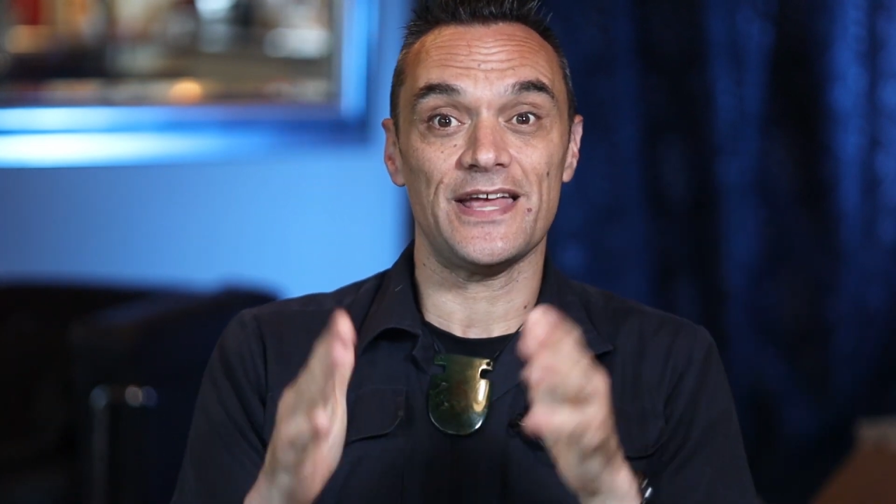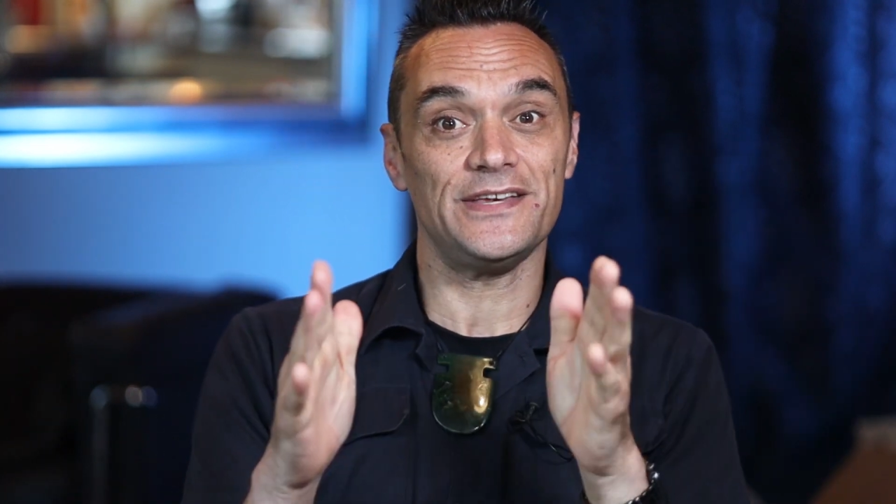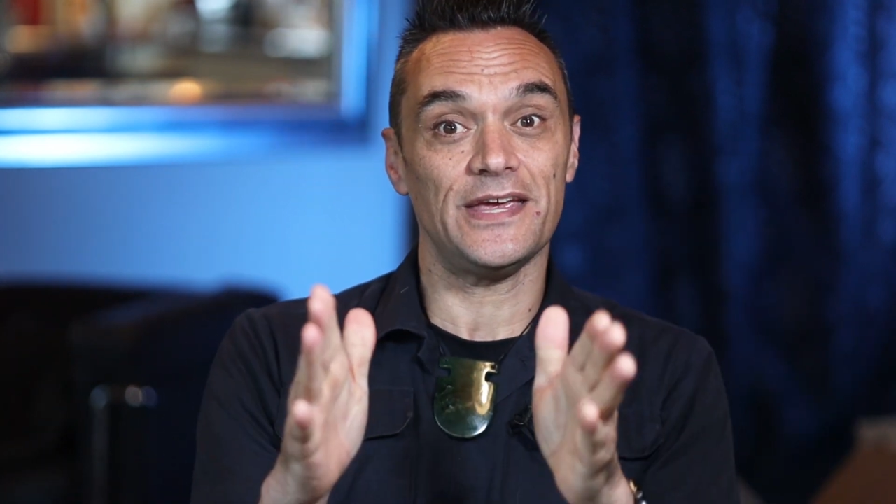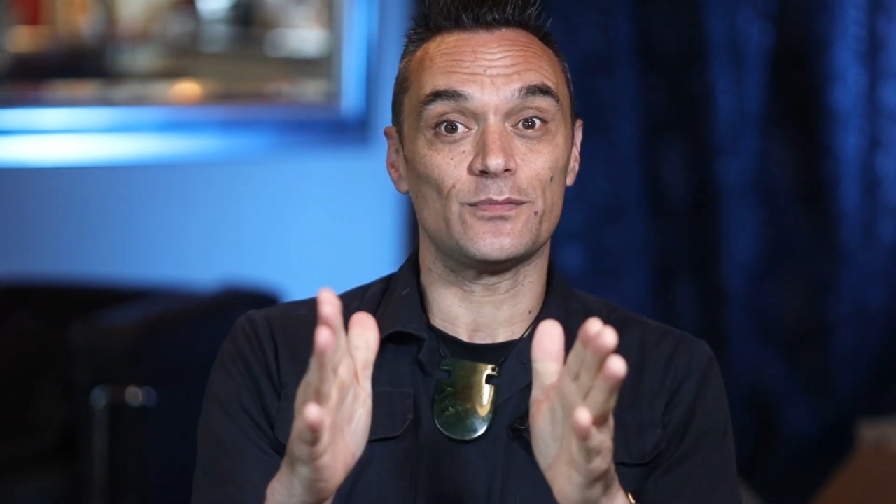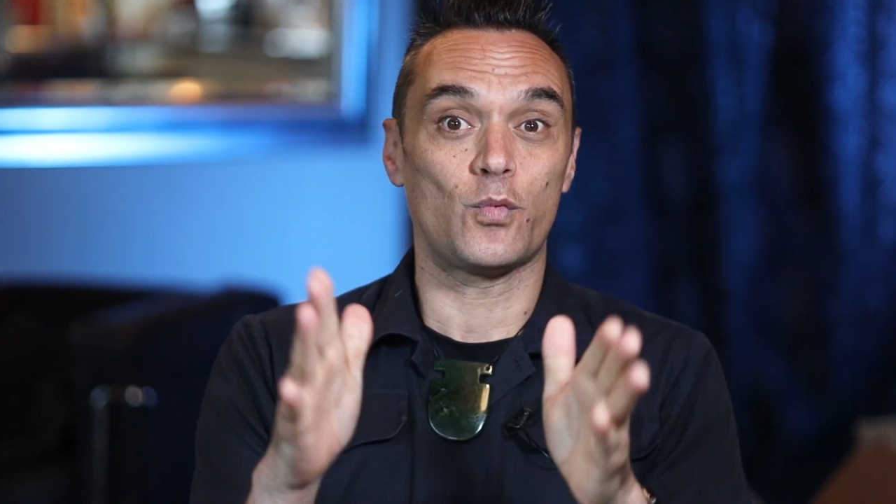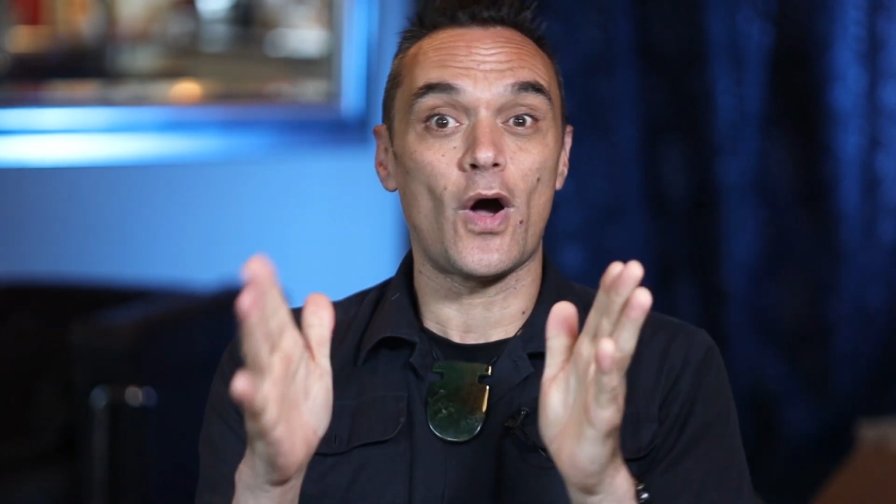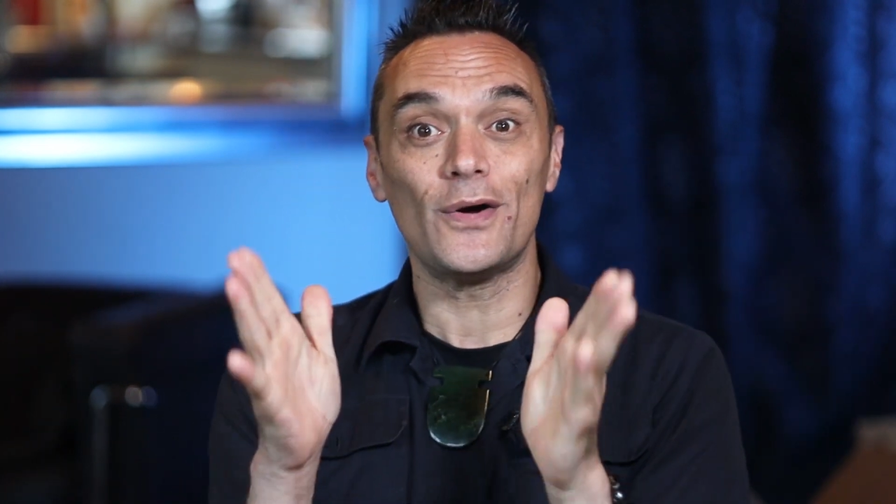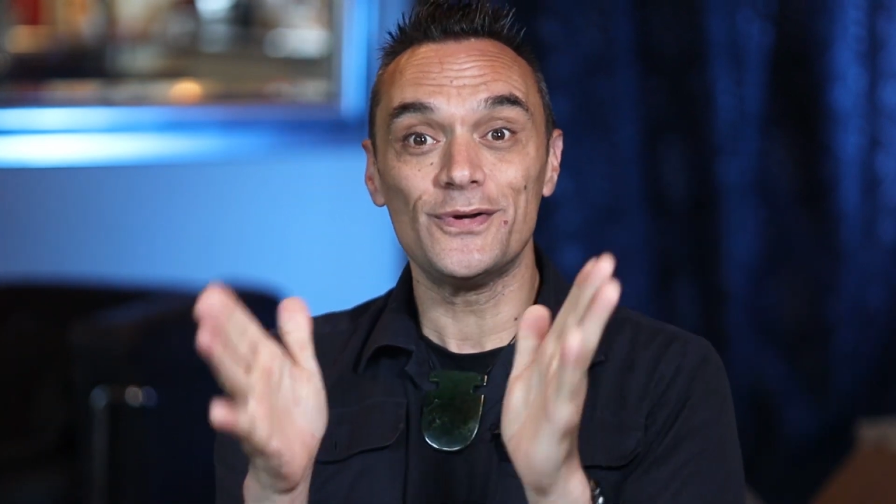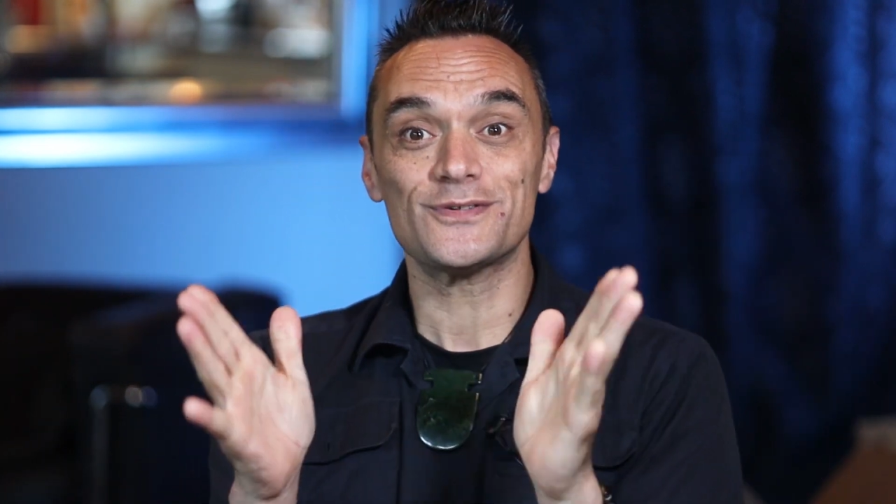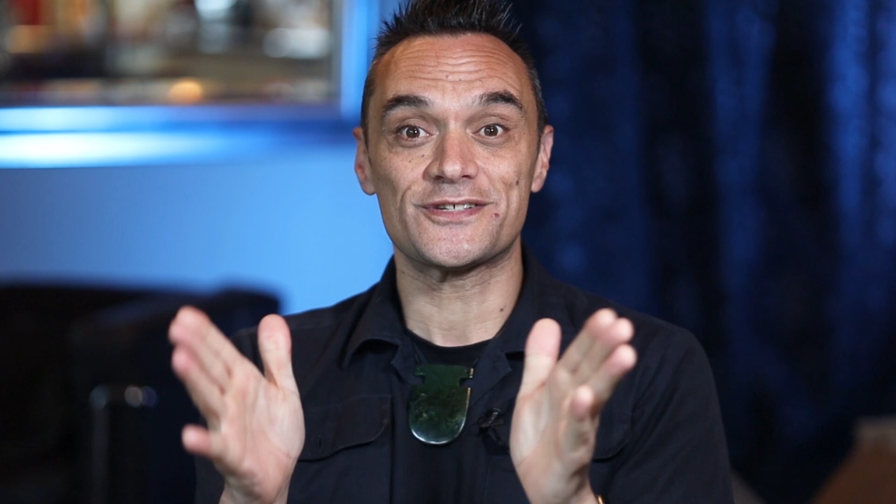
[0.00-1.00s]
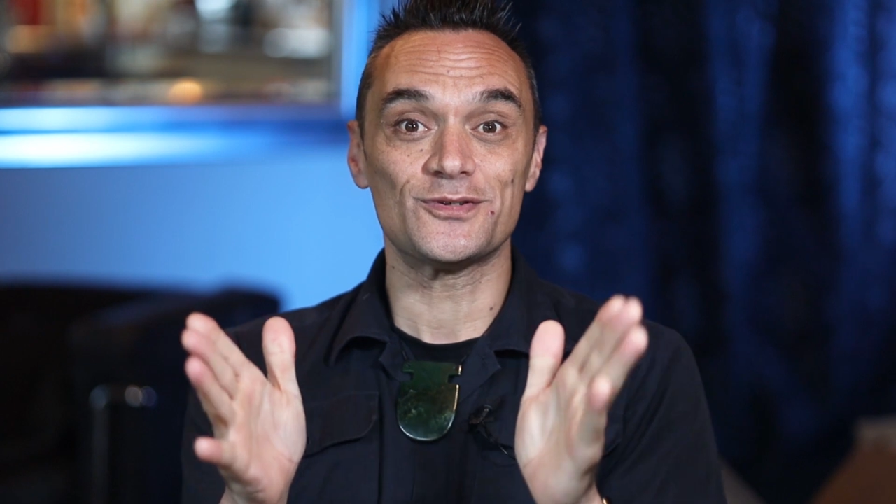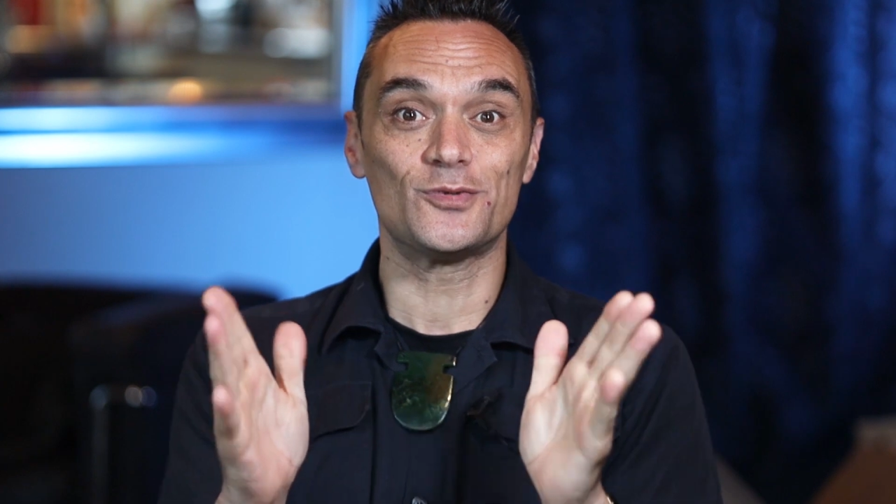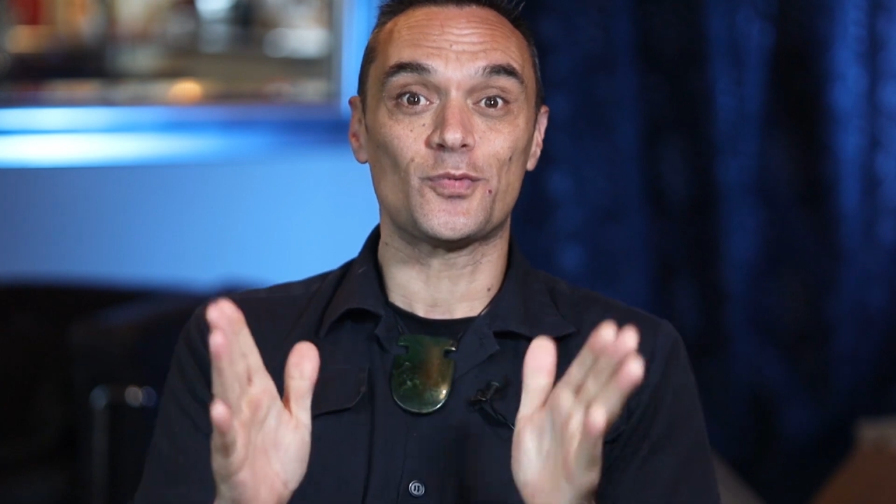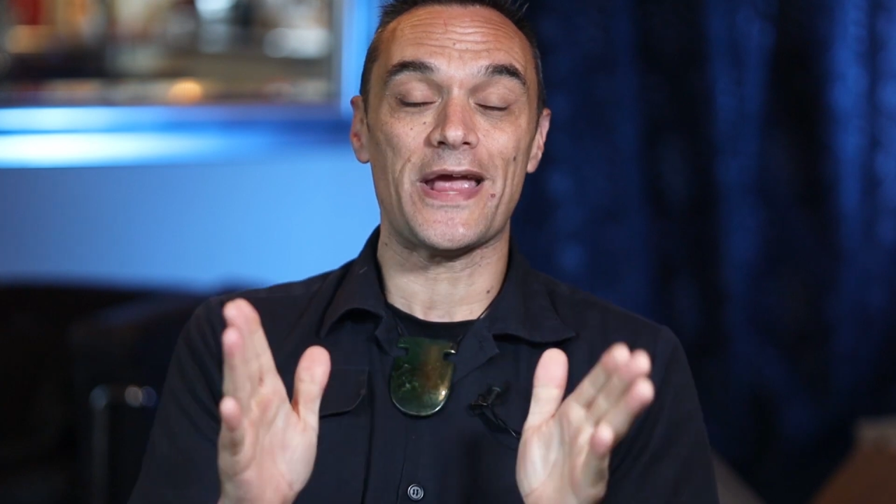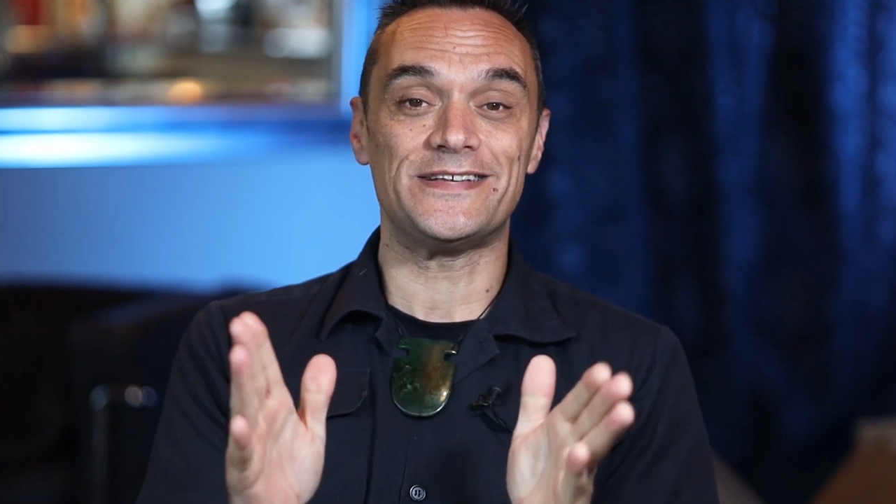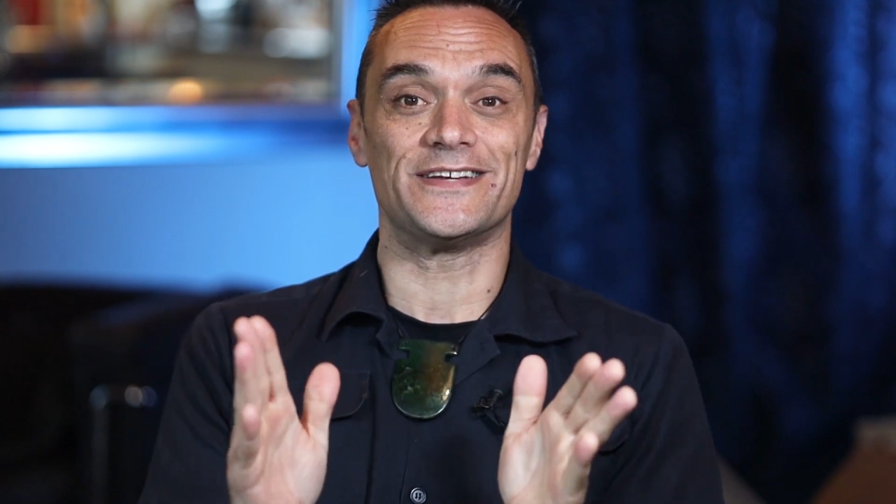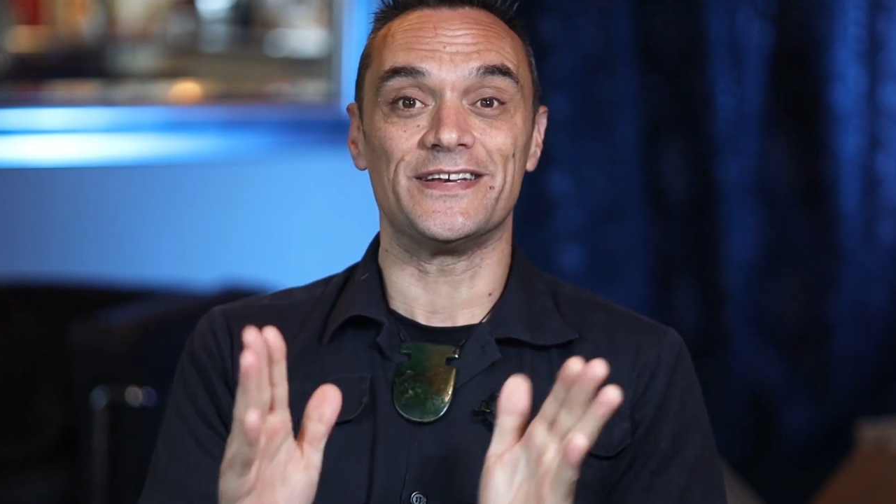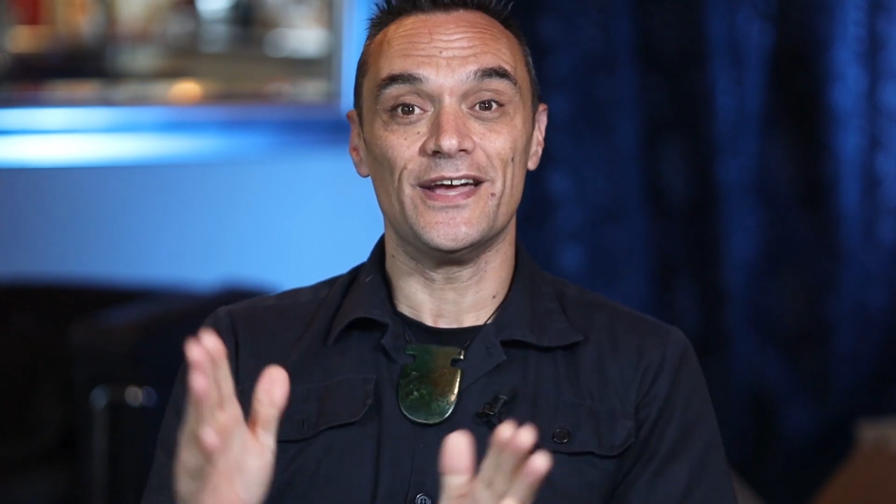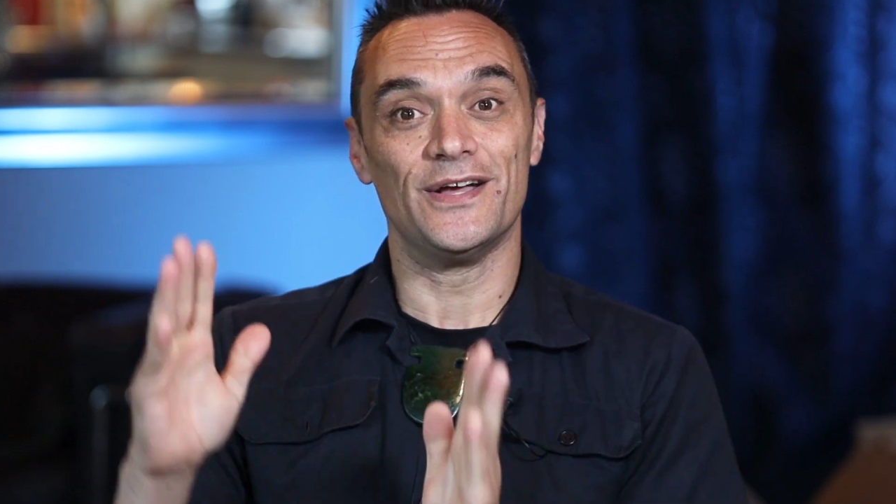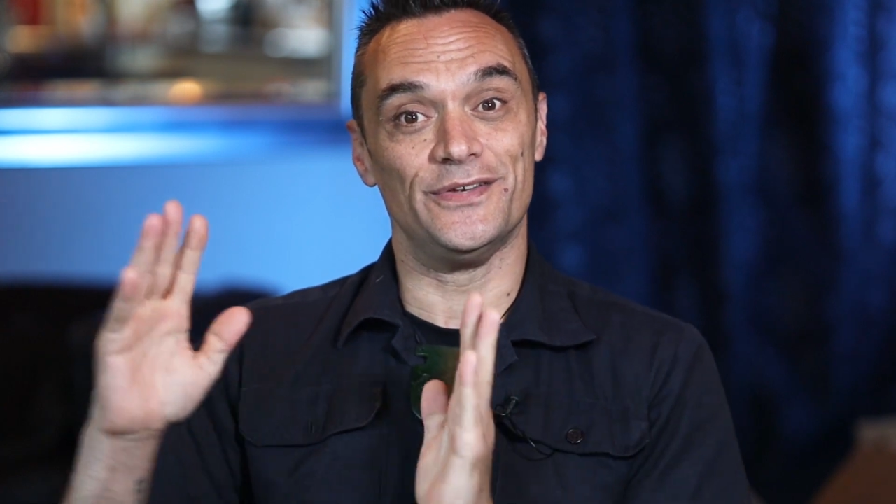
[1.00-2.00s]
and yet while you're still waiting,